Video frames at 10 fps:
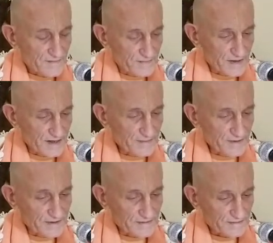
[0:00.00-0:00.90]

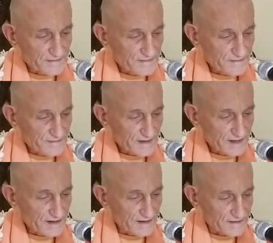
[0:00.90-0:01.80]
Purport.
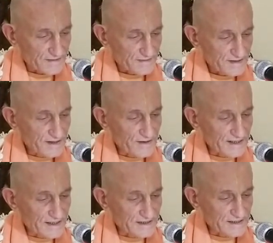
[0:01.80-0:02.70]
Now
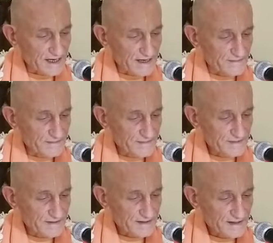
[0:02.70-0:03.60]
at this
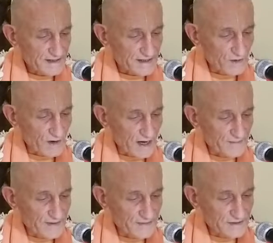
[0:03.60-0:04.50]
time,
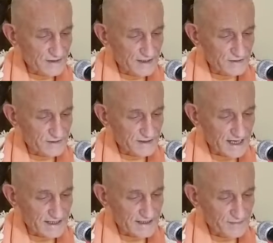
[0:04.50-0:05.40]
Nawab, he was going to
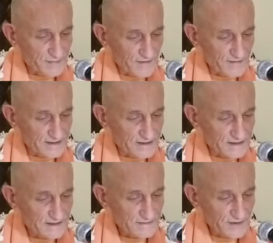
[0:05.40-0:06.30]
attack the
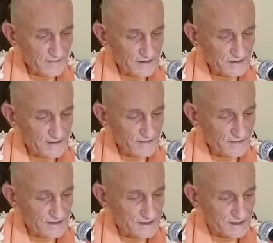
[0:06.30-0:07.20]
province of
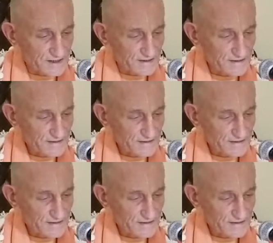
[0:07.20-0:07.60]
Orissa.